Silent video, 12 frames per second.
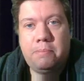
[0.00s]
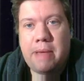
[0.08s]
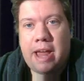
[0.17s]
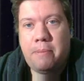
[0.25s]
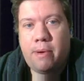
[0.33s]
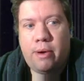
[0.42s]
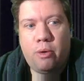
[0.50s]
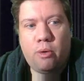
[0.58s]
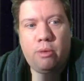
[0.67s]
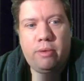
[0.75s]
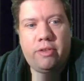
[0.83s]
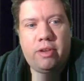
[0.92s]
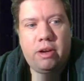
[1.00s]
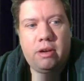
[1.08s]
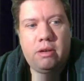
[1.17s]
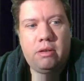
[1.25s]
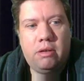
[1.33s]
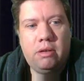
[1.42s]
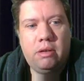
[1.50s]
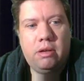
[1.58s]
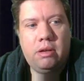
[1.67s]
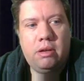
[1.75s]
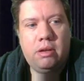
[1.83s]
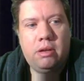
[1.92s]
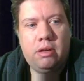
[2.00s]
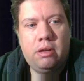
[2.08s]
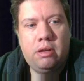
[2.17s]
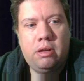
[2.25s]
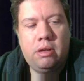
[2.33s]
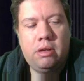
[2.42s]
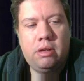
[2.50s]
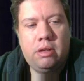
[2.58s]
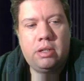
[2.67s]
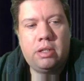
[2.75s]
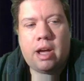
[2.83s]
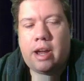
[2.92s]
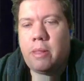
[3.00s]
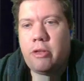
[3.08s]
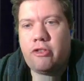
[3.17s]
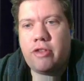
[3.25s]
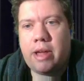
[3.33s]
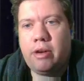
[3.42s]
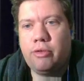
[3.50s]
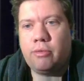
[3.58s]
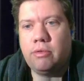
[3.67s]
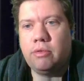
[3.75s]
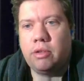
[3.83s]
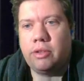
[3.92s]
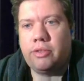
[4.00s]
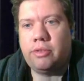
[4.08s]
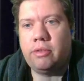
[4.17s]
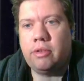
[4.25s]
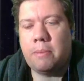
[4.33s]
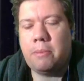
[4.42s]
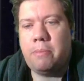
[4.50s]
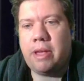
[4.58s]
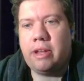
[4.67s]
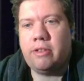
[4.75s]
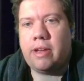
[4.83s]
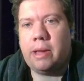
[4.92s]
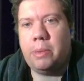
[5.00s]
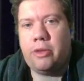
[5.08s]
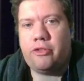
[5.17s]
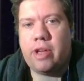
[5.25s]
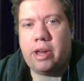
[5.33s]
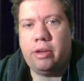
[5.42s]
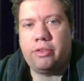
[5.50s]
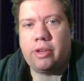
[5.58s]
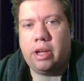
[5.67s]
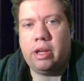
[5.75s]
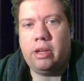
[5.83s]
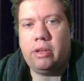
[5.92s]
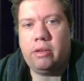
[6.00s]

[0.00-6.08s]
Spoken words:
Bad Barry Horowitz here. Todd in the Shadows rules. I'm a big Todd in the Shadows guy.